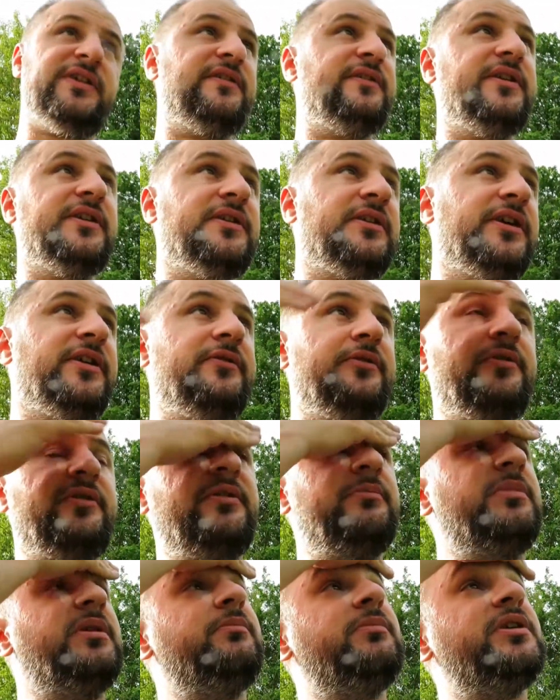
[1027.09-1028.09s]
I don't
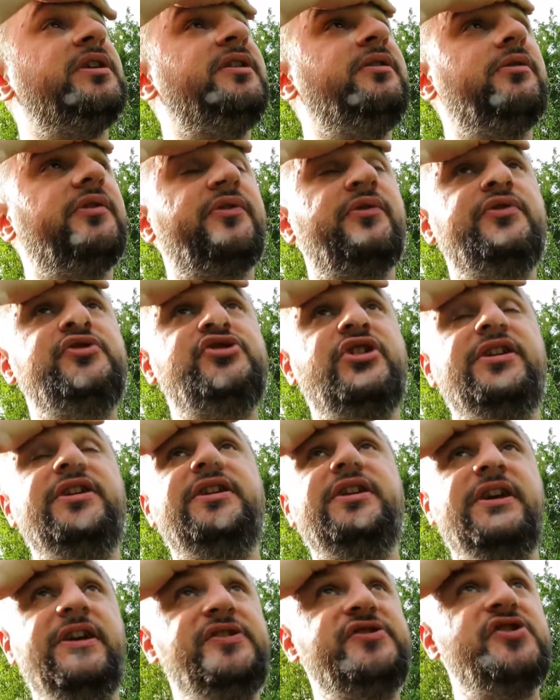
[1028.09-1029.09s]
remember, he was with Johnny
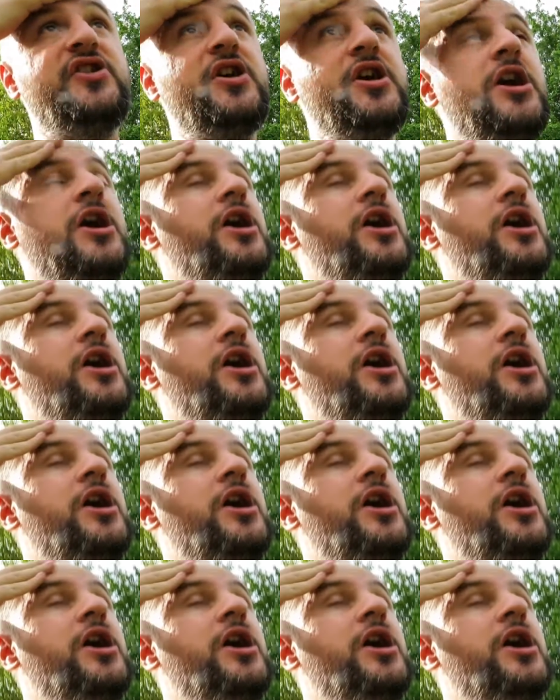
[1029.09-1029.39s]
Cage.